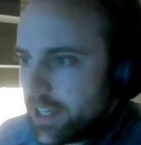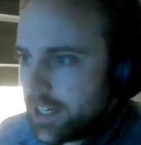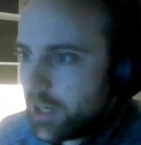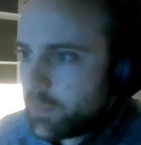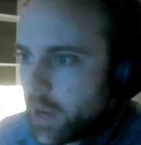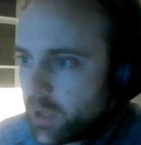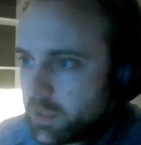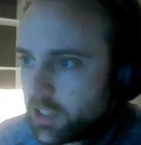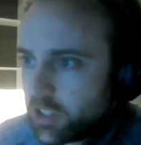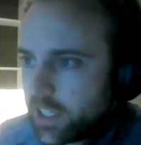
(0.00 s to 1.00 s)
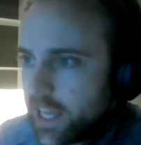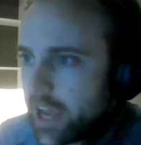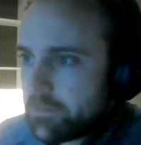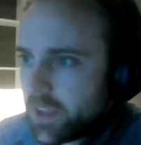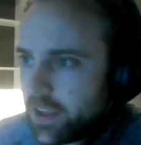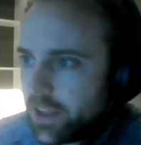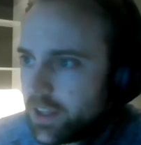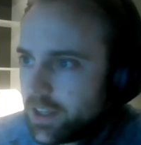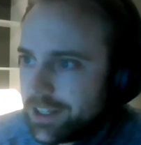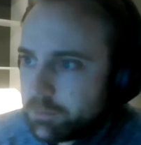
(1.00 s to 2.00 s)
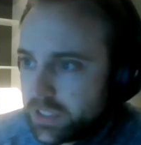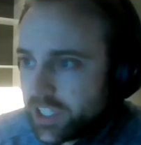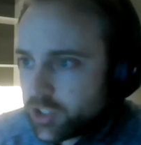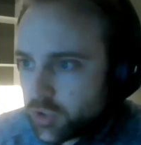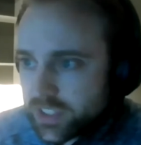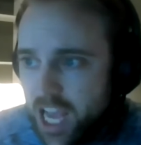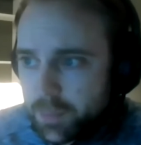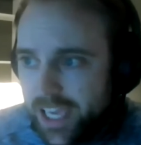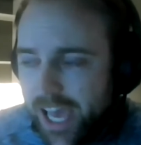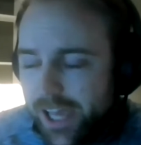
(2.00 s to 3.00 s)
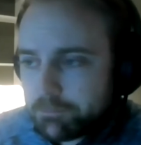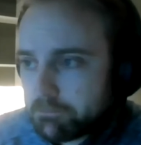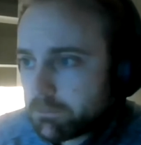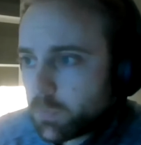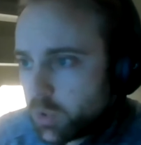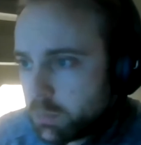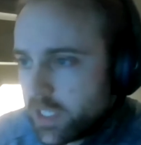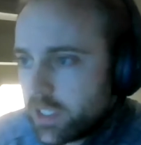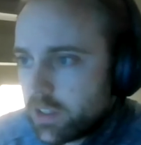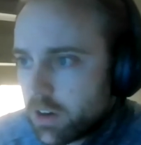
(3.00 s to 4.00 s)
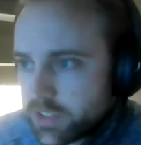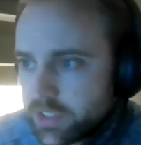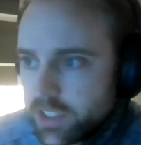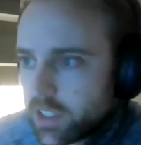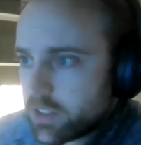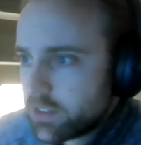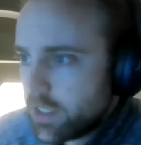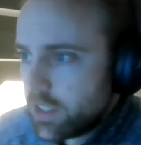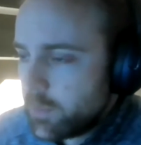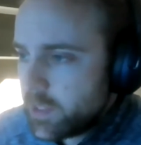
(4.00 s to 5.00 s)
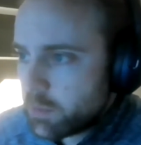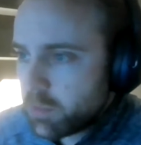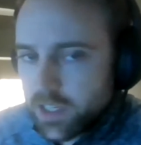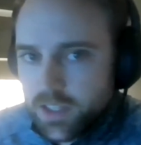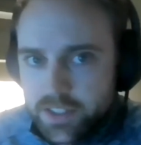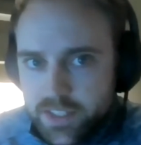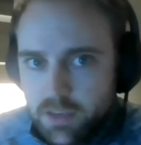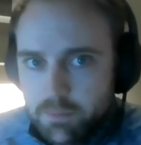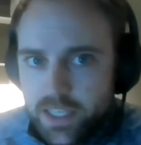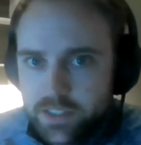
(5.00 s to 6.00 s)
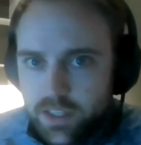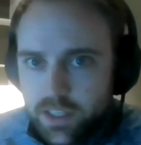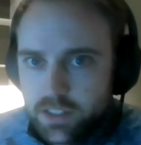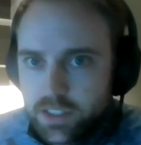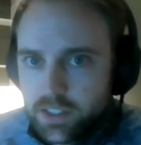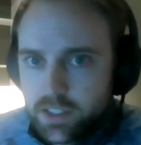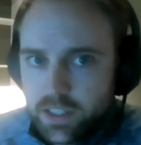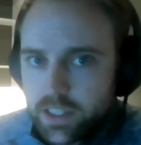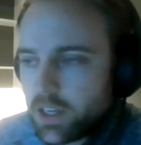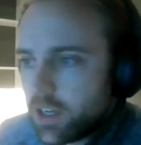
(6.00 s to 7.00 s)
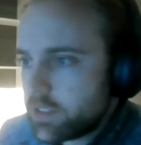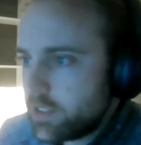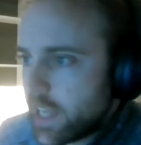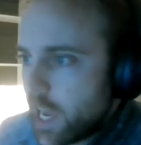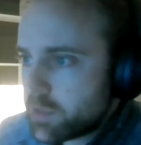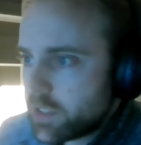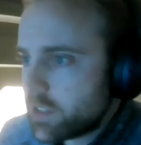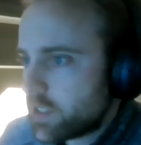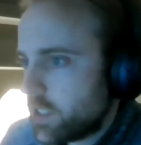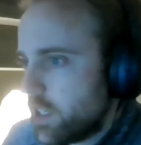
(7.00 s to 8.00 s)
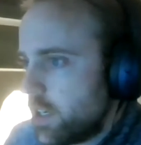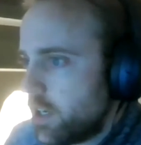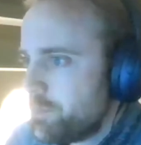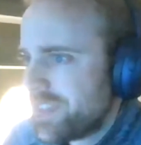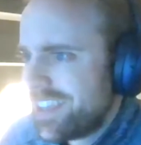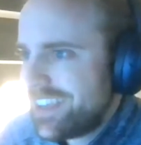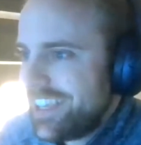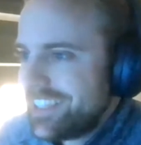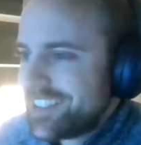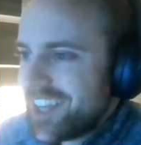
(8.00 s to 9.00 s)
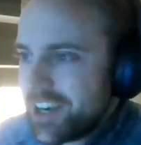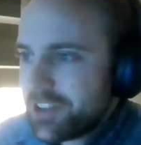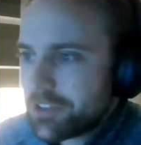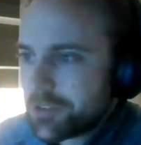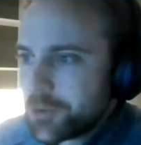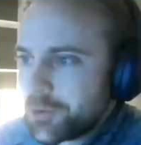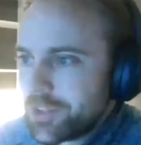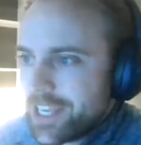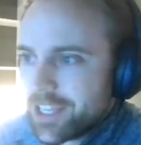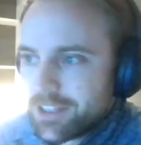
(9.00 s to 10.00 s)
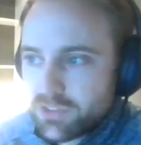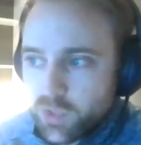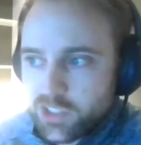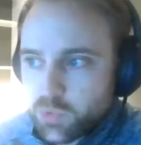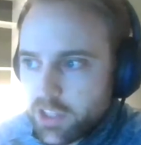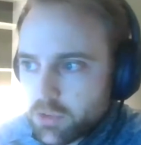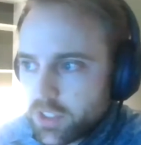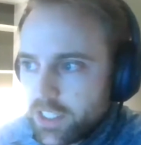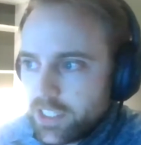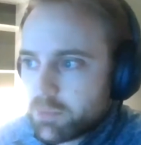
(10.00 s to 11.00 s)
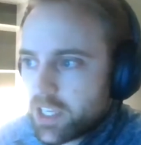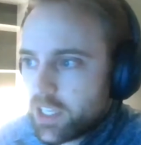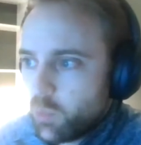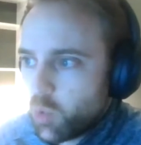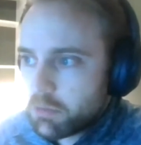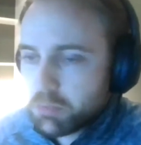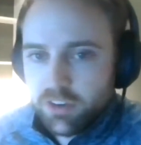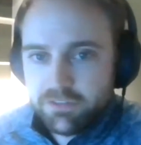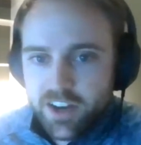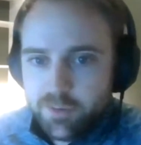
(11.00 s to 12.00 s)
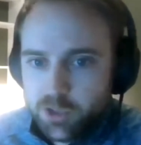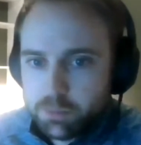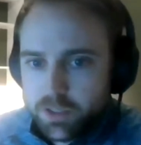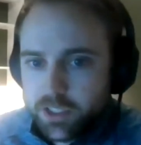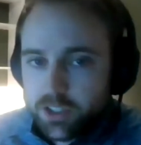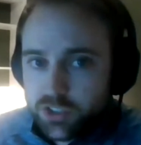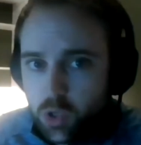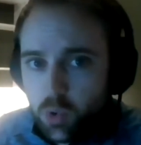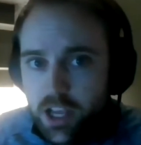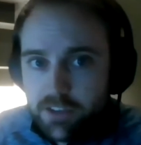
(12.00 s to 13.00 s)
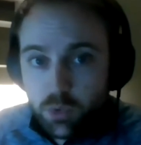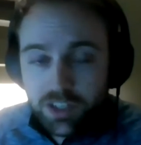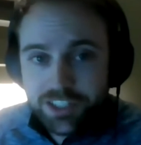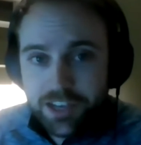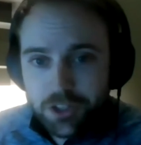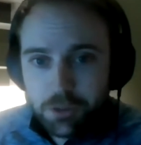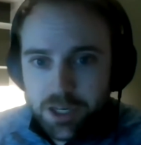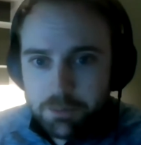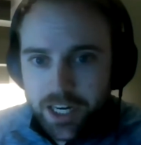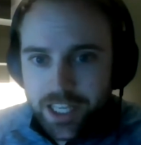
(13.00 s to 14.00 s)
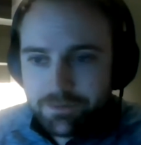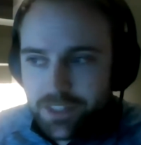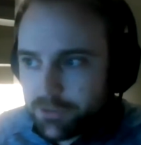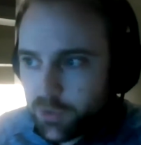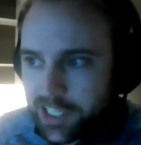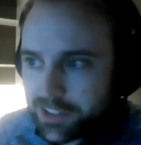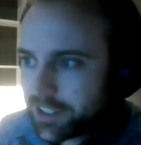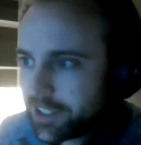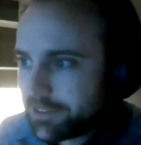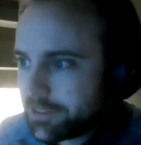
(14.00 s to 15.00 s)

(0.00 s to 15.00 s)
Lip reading: that we'd be looking at. Potential stopgap would be Arcia. He's been playing a lot of second base lately in Ozzy's absence. He signed through the end of 2023. He's making $1.5 million per year. So if you want to save a little bit of money, if we need to,